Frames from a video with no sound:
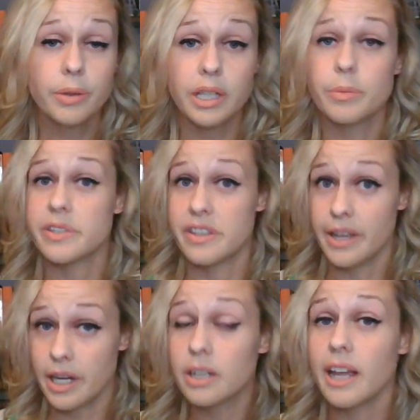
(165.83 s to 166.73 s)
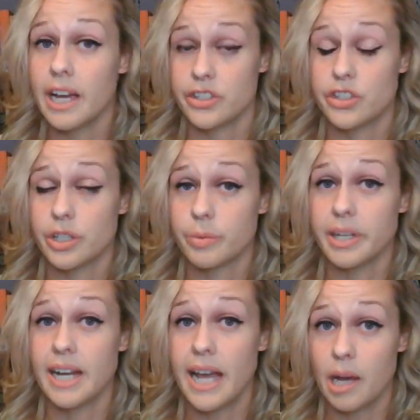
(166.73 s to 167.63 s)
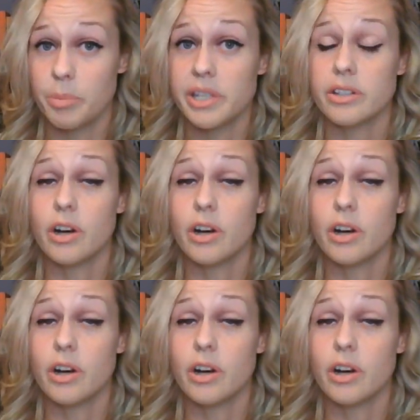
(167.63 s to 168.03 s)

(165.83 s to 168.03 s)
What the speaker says: He was there last year when it happened,